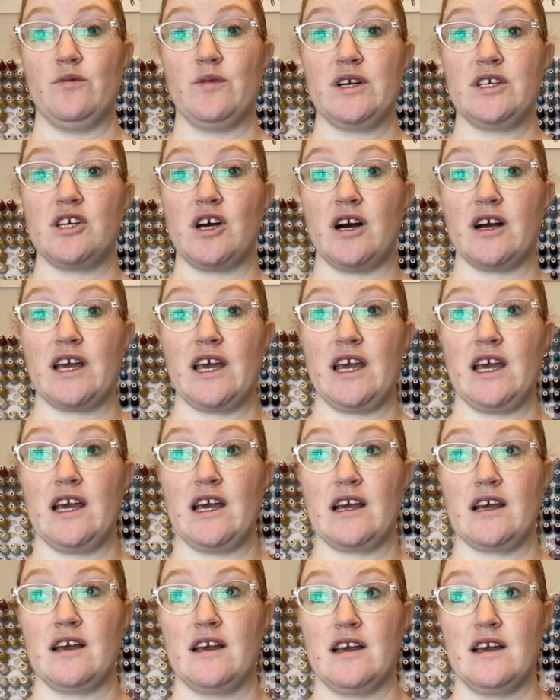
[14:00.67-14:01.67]
We're
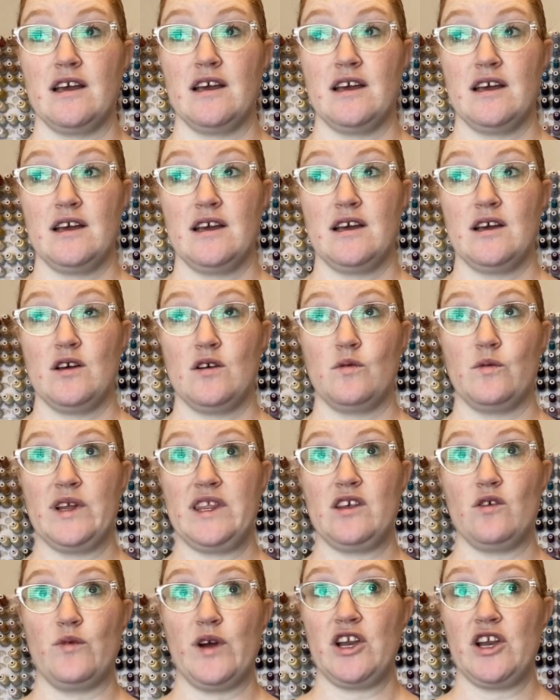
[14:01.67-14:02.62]
talking, with the